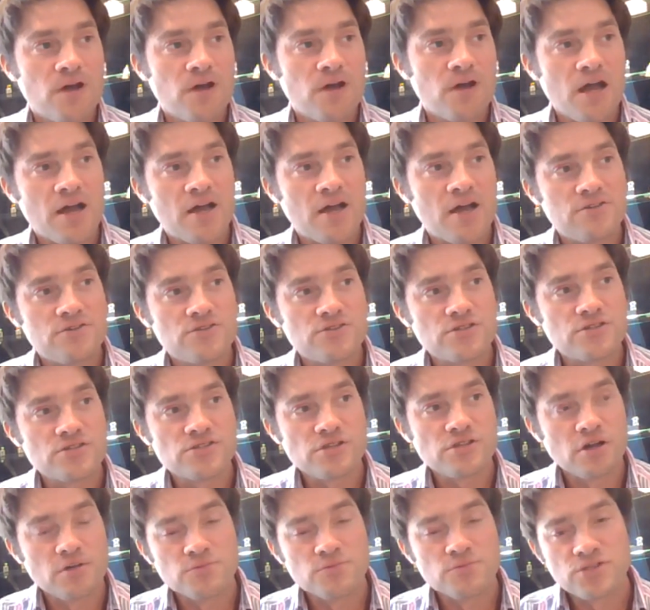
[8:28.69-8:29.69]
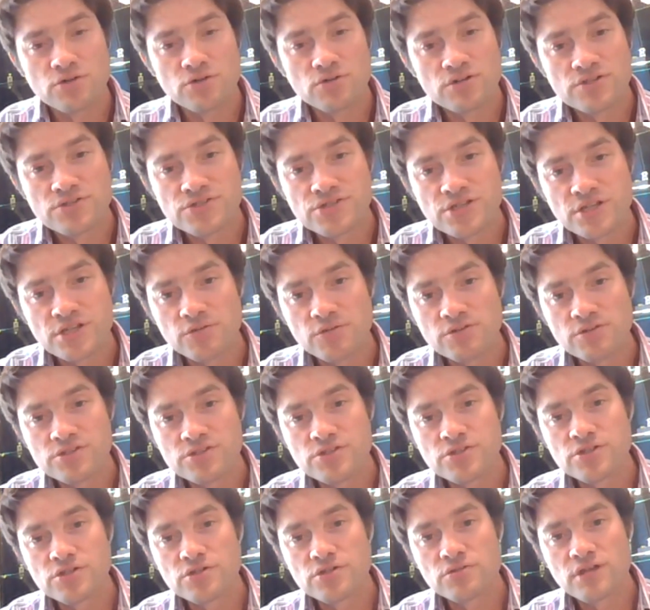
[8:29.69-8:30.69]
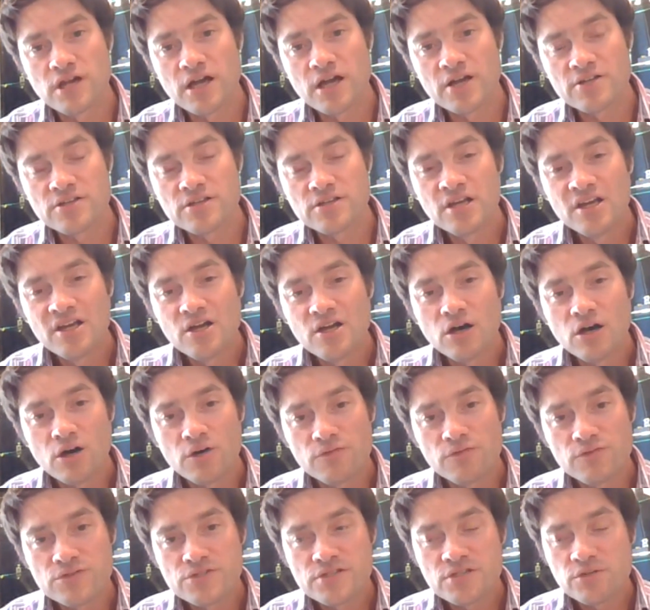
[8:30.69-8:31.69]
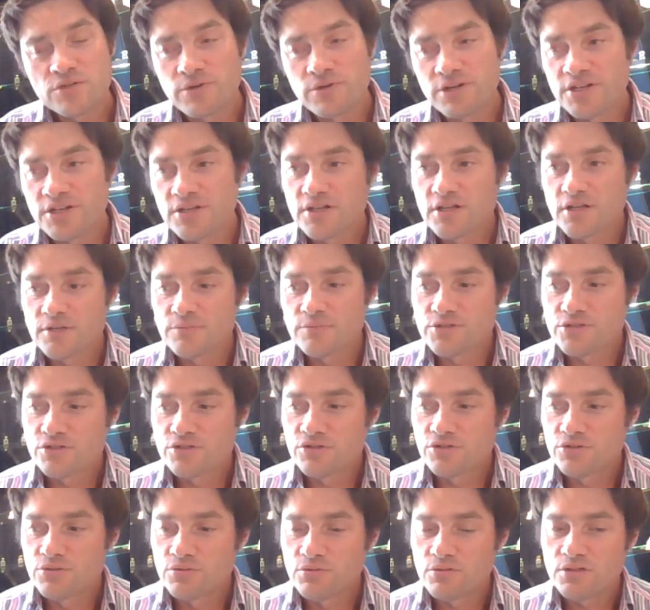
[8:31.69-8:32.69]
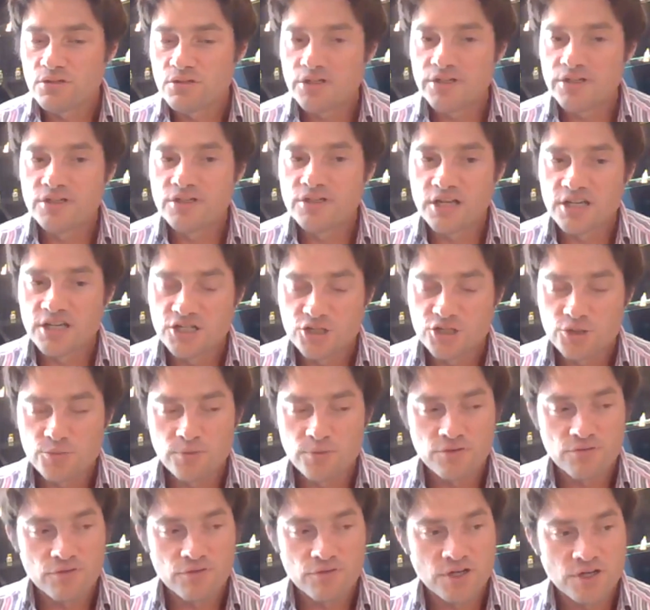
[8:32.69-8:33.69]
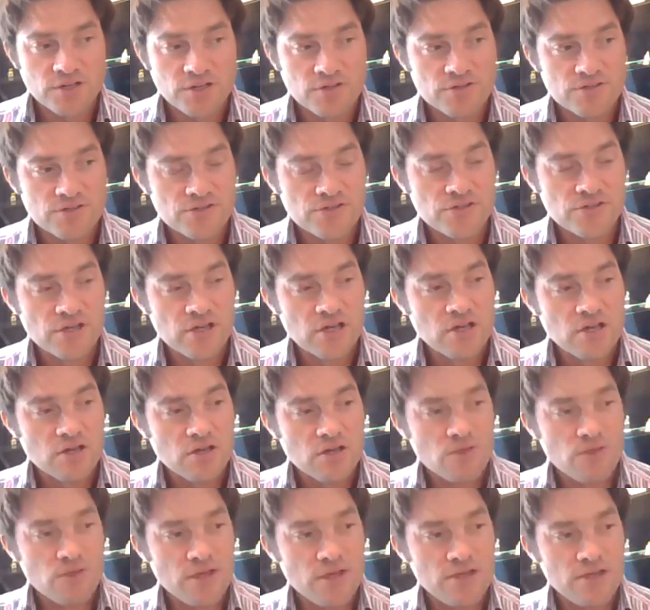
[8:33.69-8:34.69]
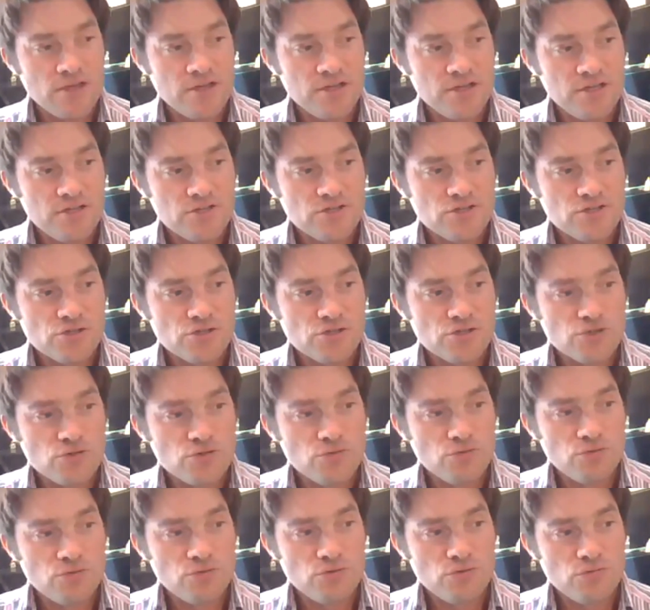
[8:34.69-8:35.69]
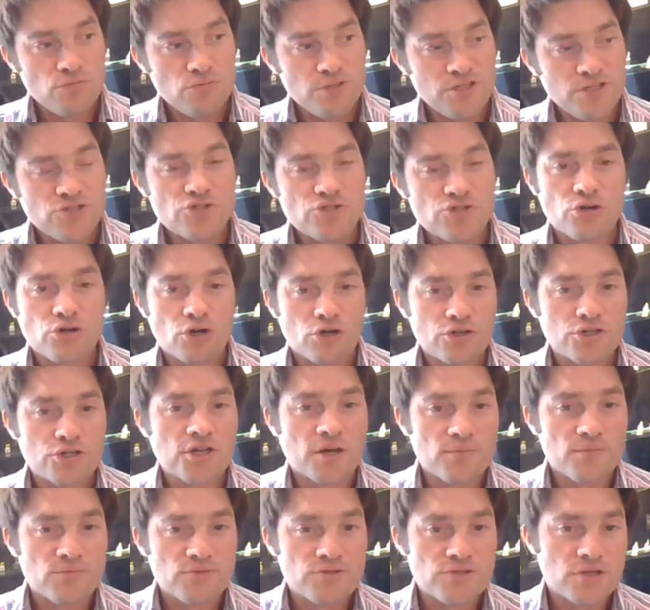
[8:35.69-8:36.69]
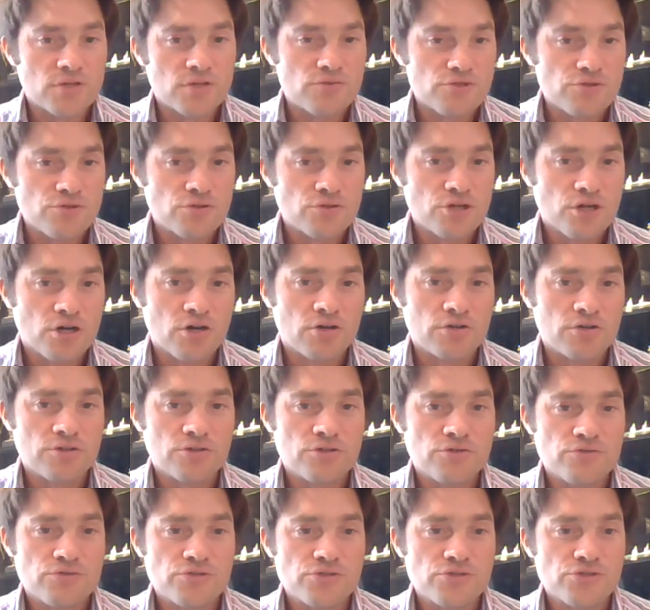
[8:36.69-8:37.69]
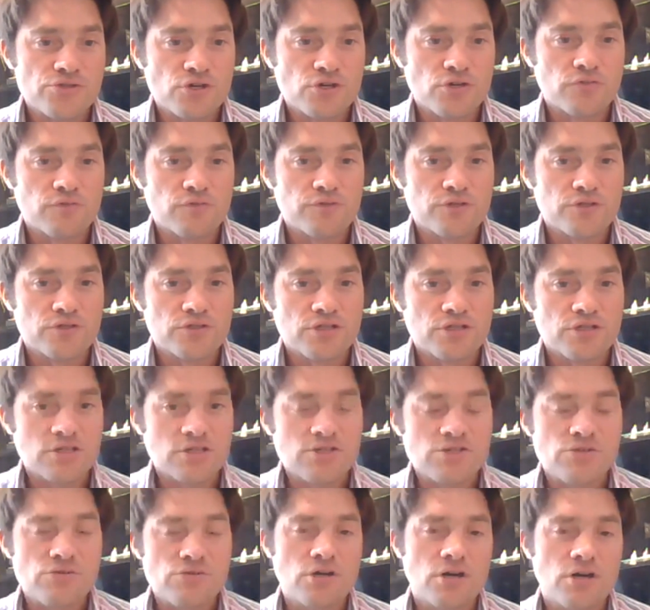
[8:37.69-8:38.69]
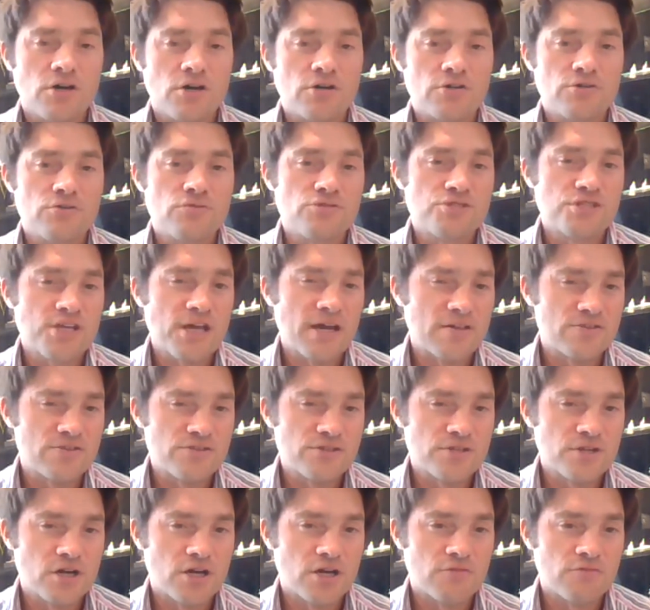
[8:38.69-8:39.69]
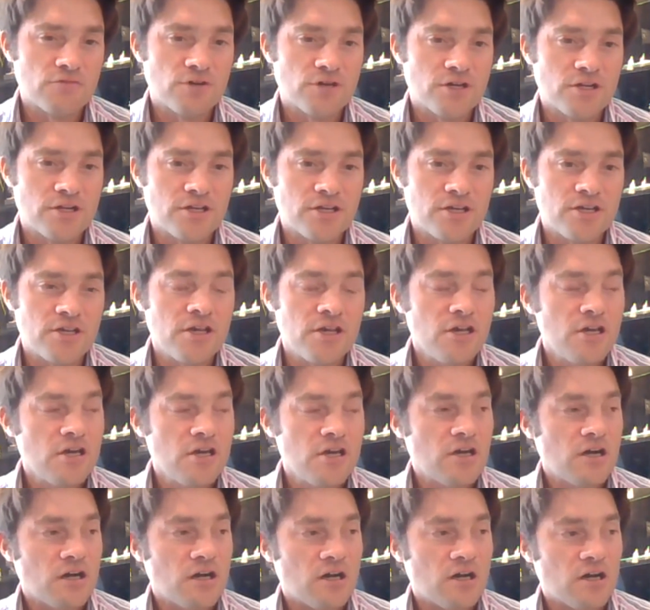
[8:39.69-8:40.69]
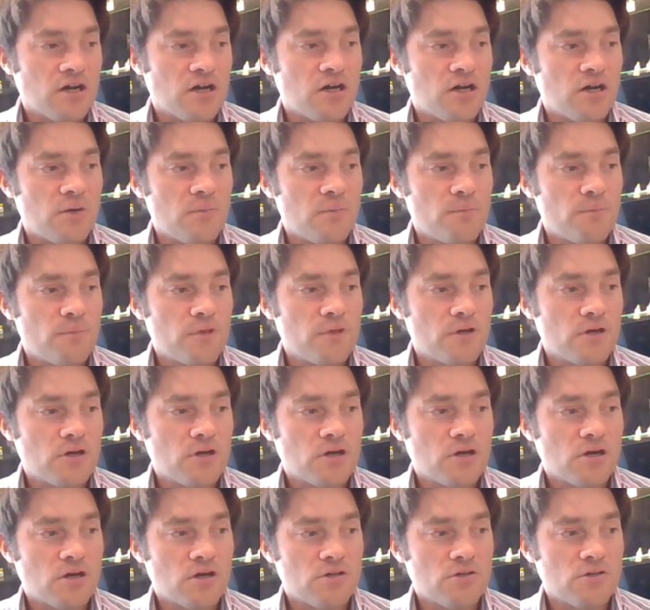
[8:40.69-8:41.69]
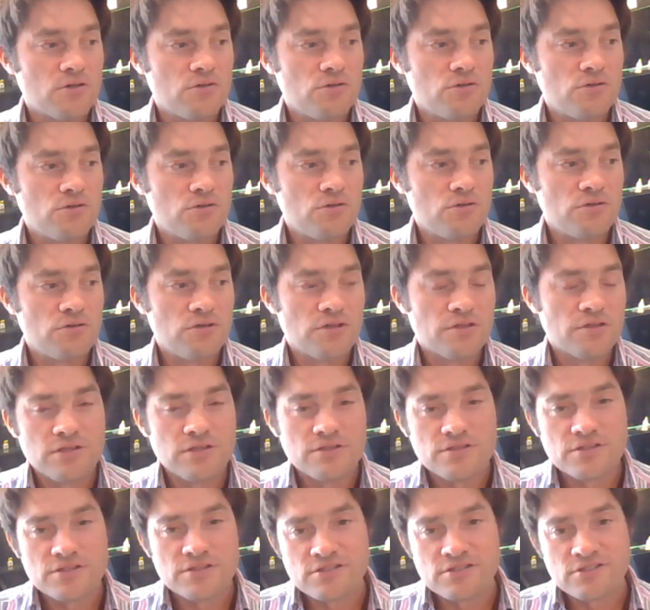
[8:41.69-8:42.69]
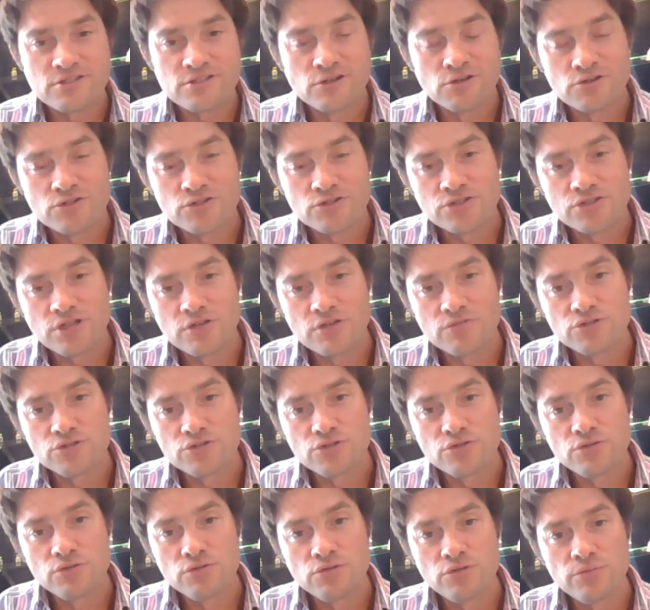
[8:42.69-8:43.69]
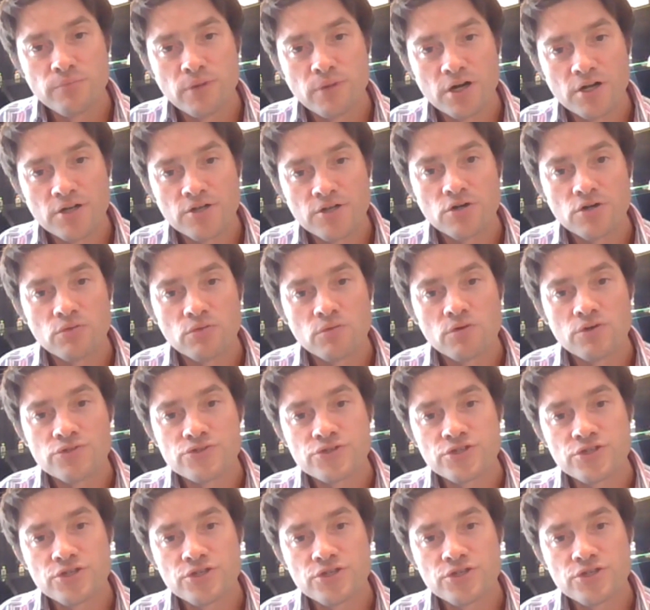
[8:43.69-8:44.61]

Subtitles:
And so I'm still continuing to do that. Obviously, when it comes to engagement rings, they need to be strong gemstones. You can't use the softer things. You can't use tanzanite really. There's a lot of stones you might not want to use.